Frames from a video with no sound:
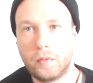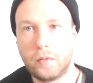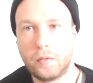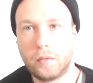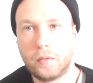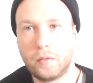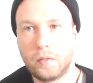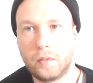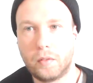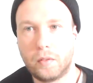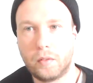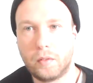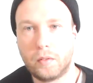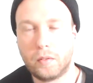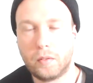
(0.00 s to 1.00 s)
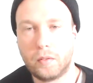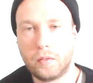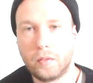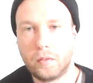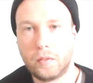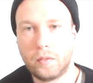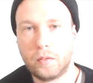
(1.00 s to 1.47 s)

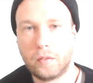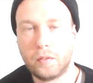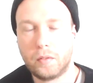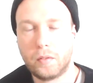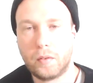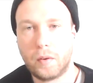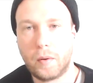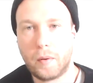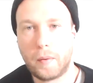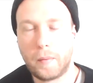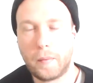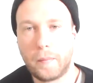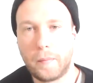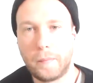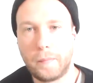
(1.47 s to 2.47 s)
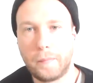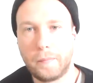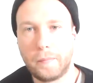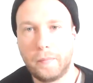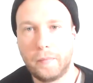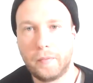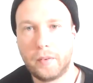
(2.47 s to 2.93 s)

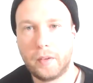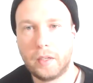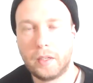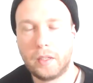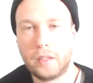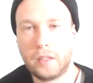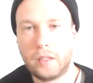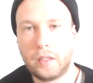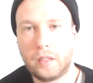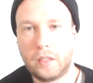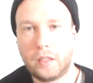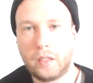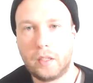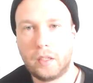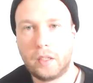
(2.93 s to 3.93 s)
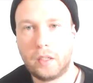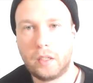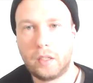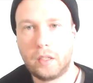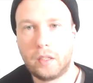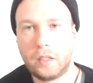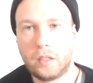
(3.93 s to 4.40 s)

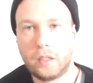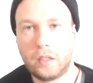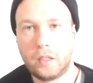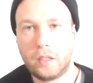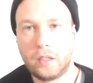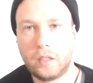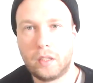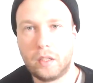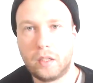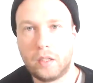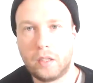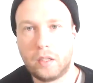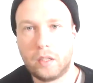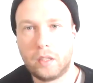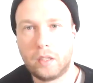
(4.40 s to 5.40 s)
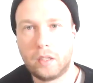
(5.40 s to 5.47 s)
(not speaking)